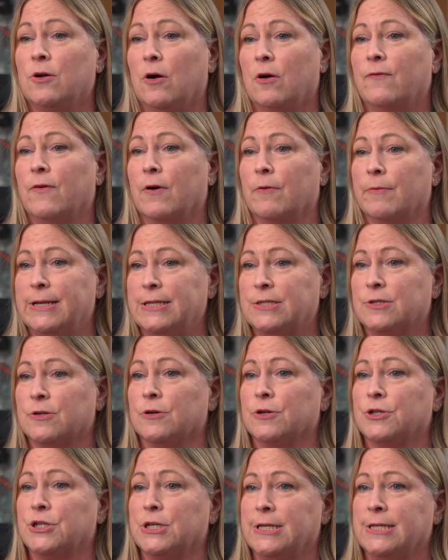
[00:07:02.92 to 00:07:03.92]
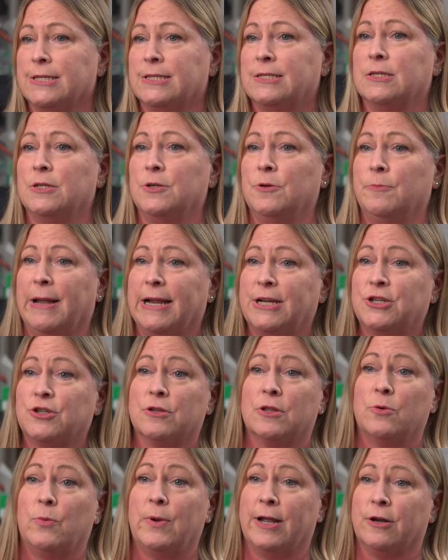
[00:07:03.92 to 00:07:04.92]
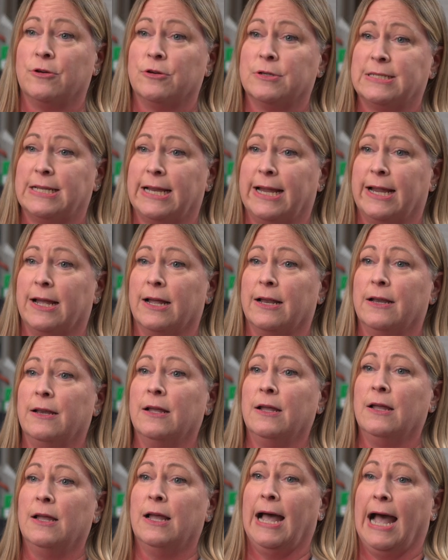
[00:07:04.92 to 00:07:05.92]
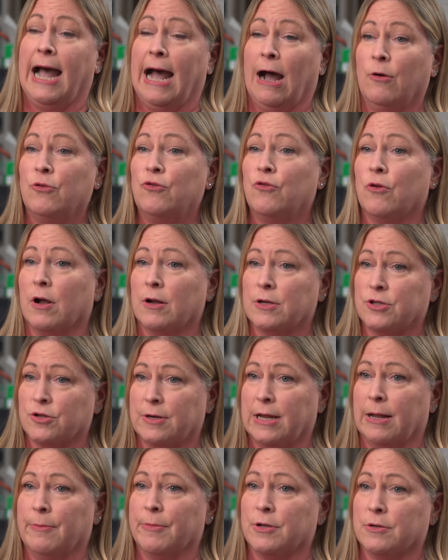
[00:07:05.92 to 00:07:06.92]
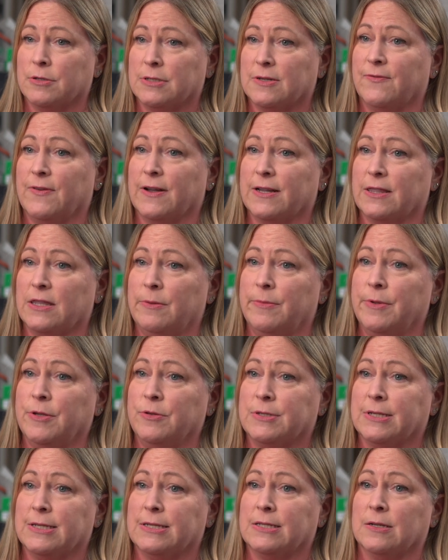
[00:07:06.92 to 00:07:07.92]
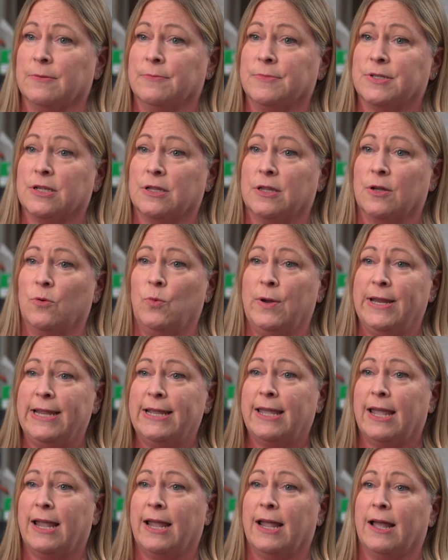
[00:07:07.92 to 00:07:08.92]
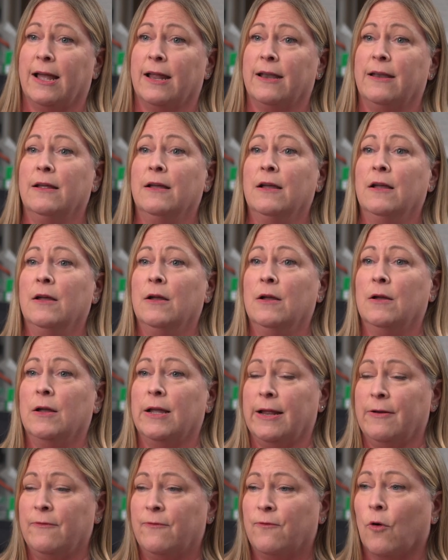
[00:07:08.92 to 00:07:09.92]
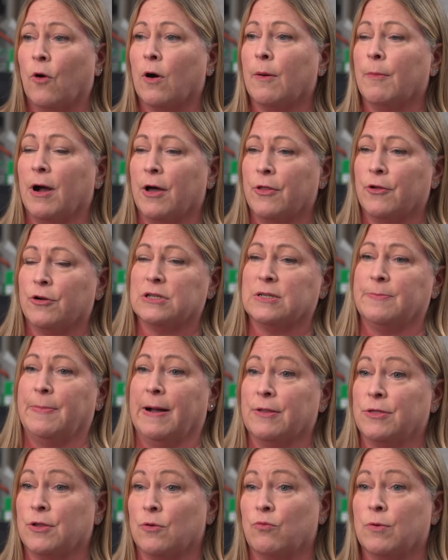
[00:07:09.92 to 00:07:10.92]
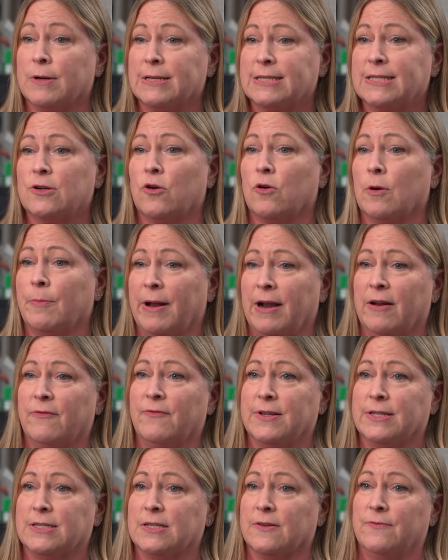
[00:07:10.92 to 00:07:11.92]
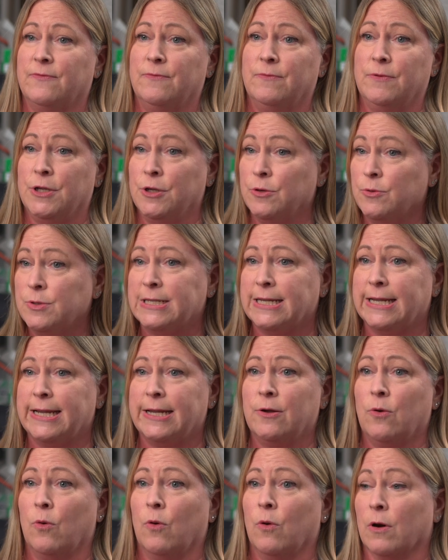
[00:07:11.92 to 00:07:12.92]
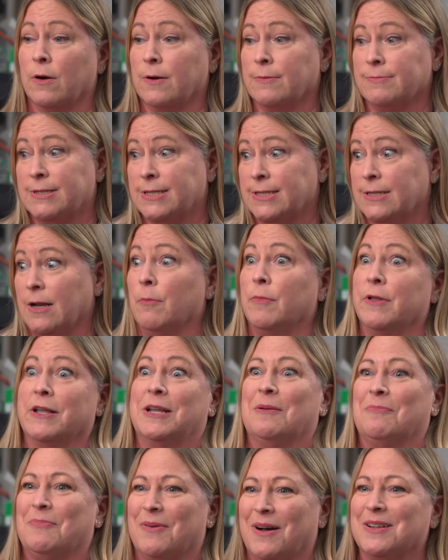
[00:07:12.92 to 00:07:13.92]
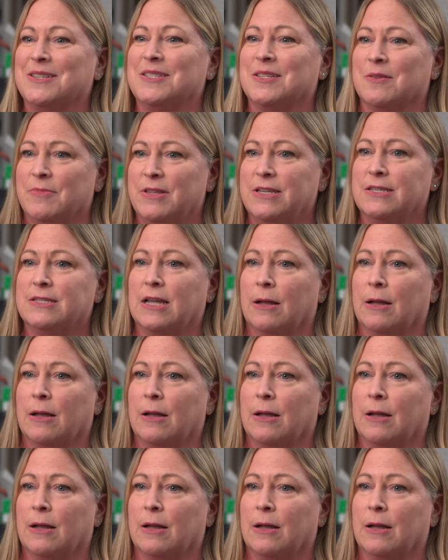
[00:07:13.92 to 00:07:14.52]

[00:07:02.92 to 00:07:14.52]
goal of our research is to make sure that we understand how drugs or chemicals affect the immune system so that we can inform others about the risk or benefits of using or stumbling upon some of these